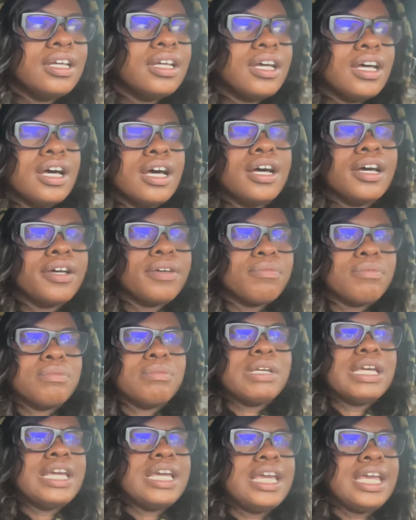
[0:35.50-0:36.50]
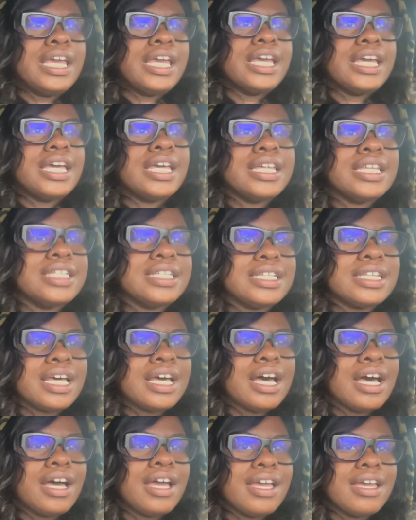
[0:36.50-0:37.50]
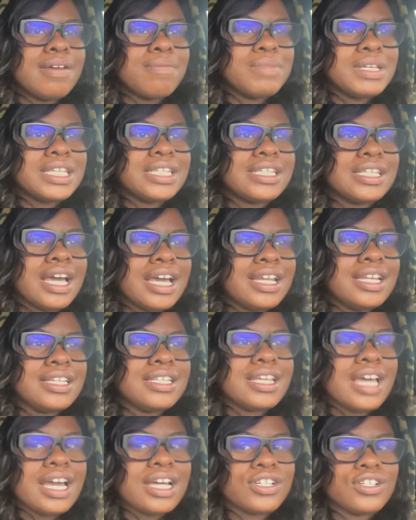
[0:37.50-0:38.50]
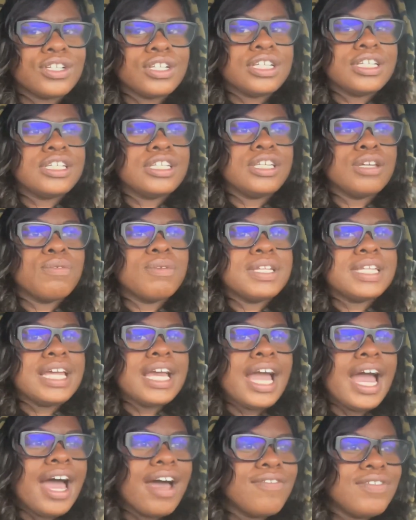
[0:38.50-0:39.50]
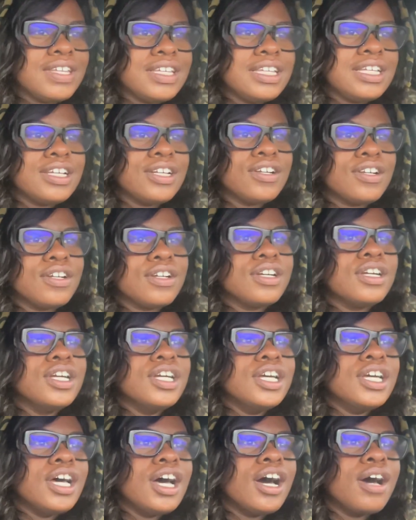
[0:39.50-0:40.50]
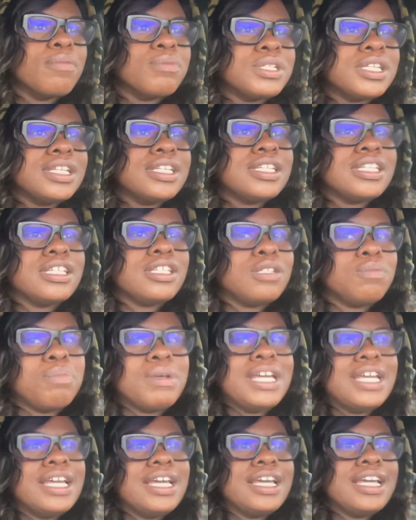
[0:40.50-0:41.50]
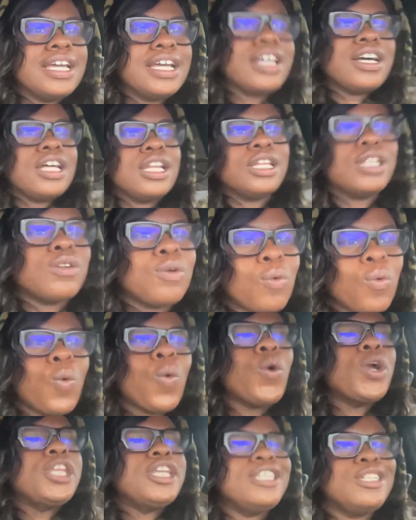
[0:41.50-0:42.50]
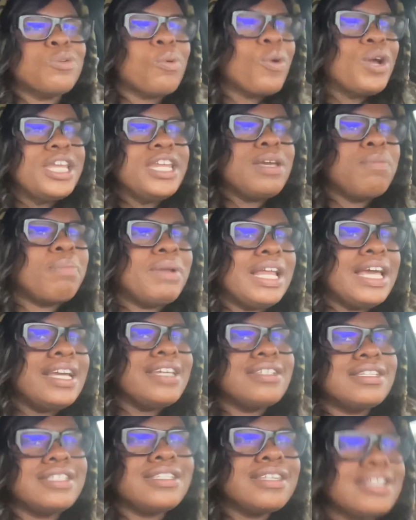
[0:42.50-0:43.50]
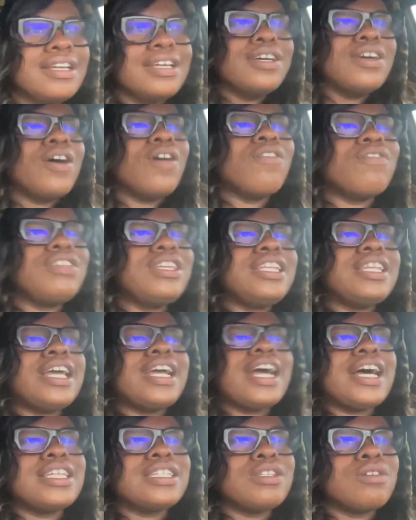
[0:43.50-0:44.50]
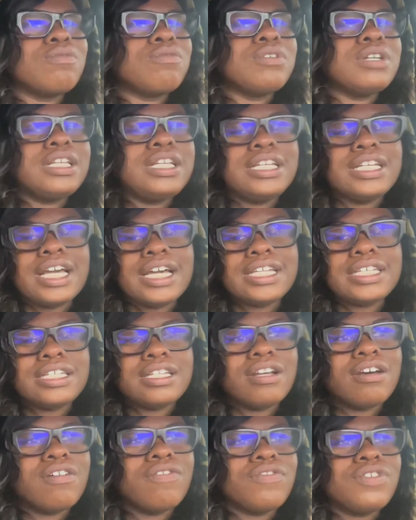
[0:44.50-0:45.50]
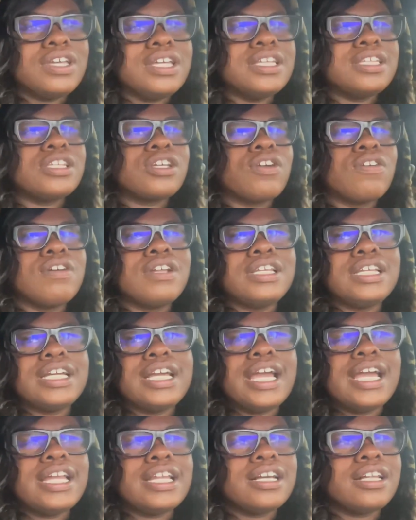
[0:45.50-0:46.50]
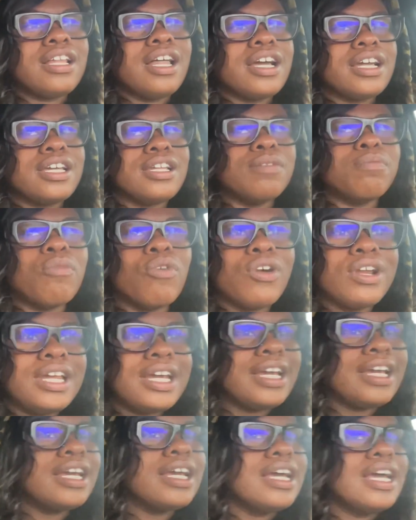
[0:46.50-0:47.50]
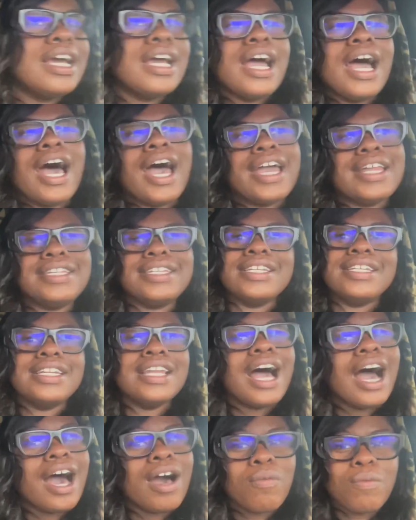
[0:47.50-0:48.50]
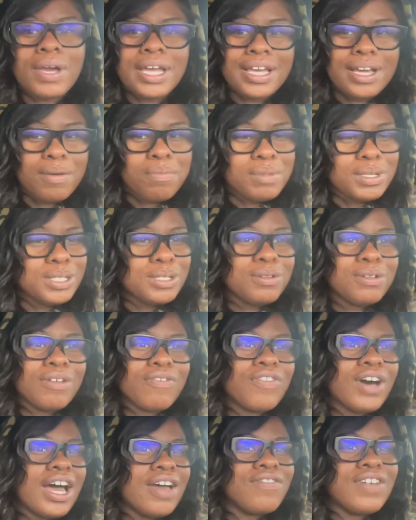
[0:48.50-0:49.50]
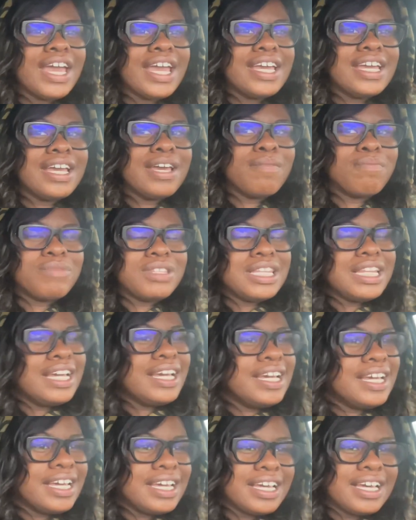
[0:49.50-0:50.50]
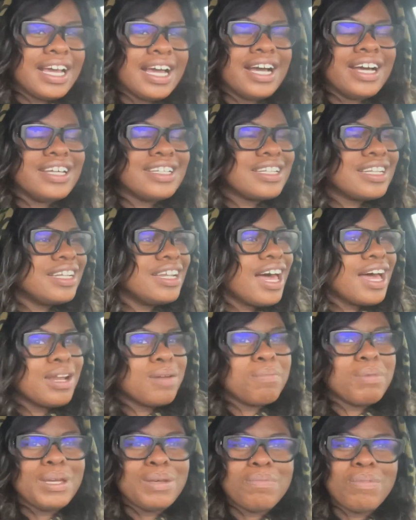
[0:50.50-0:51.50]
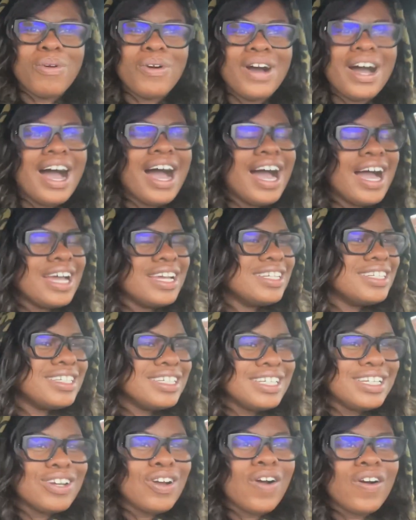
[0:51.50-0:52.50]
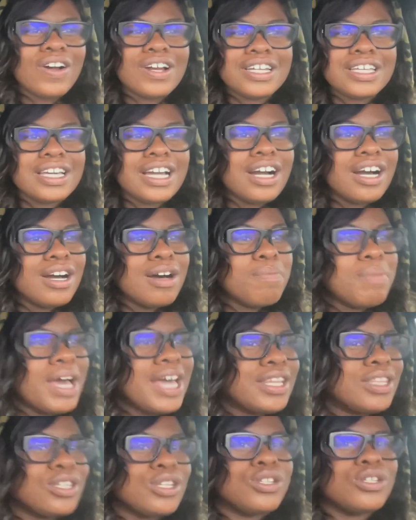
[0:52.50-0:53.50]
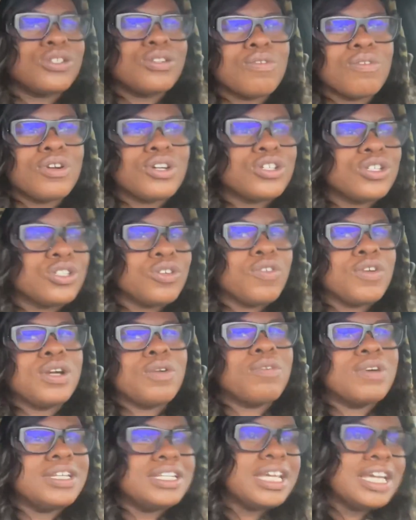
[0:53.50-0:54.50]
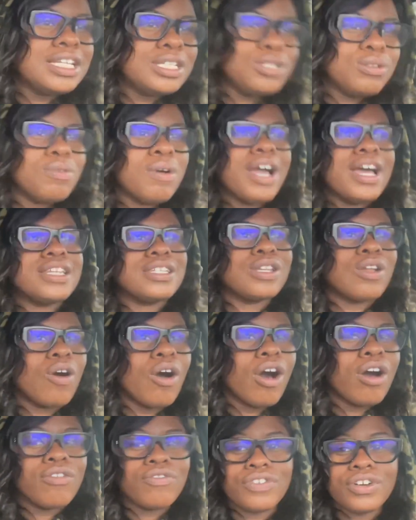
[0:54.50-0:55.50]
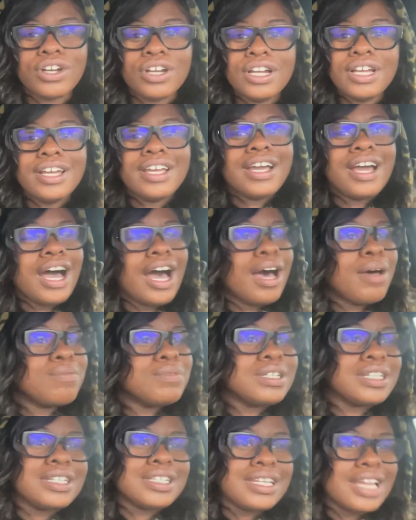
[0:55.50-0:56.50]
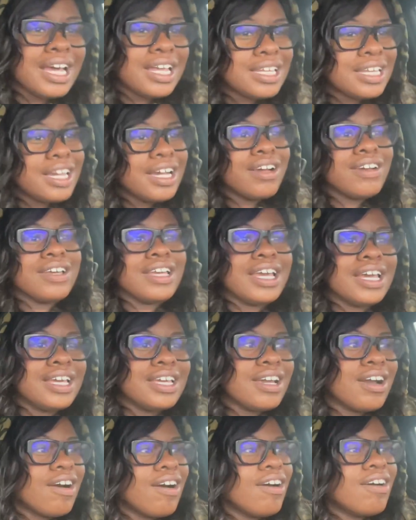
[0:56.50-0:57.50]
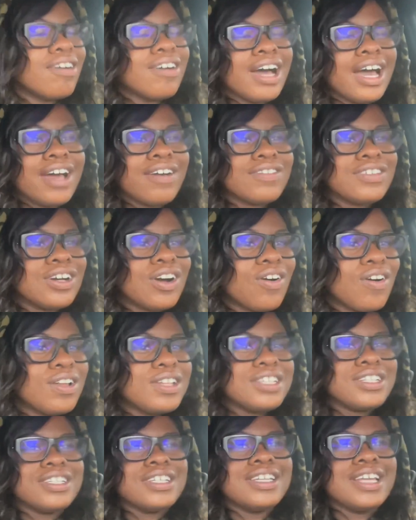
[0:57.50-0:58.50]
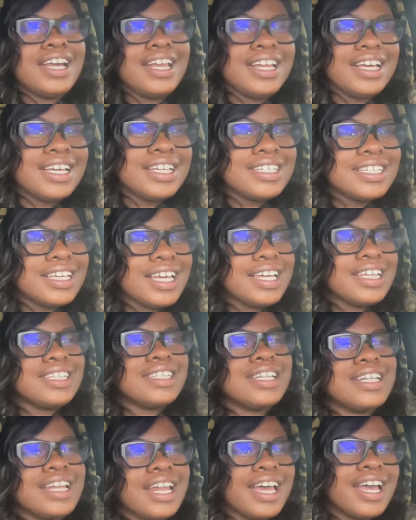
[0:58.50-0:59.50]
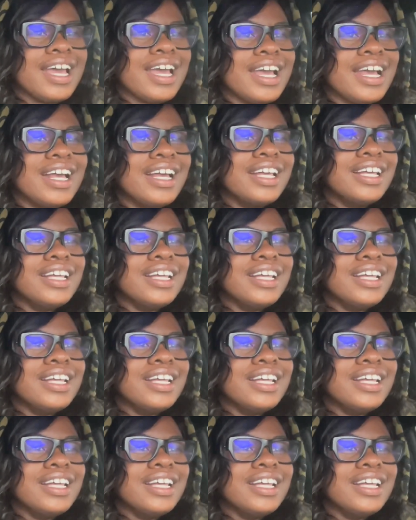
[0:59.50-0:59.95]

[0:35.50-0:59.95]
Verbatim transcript: Um, and I am excited to actually see what they have in here um, since it's being a little hoity-toity place hopefully they got some really nice stuff it's currently 8 o'clock in the morning i did not wake up and do the 5 a.m thing as a lot of people on ig already up at the store showing what day two has to offer i'm just not there yet y'all after all the shenanigans yesterday